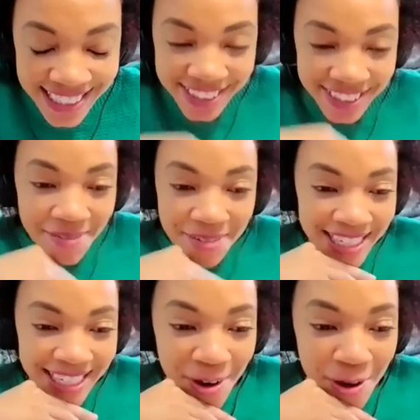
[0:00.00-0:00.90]
Love it.
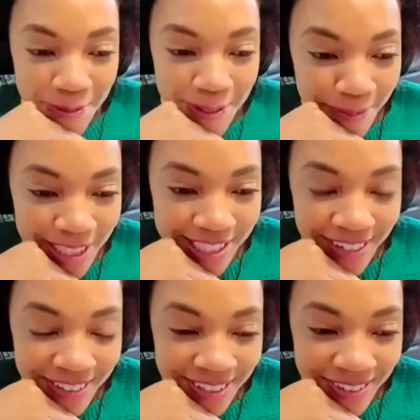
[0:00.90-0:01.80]
And I hope some reach
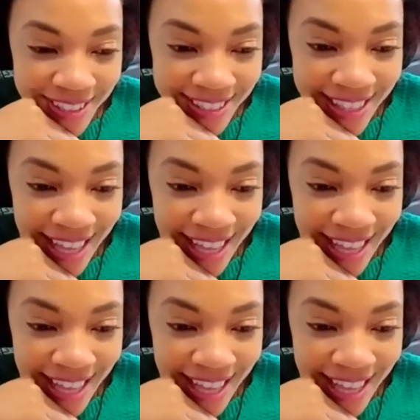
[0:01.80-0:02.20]
out to you because